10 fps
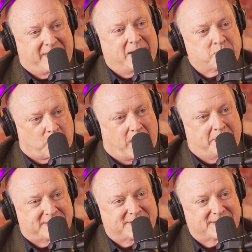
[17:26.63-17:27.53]
that
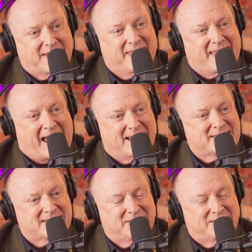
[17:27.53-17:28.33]
premise that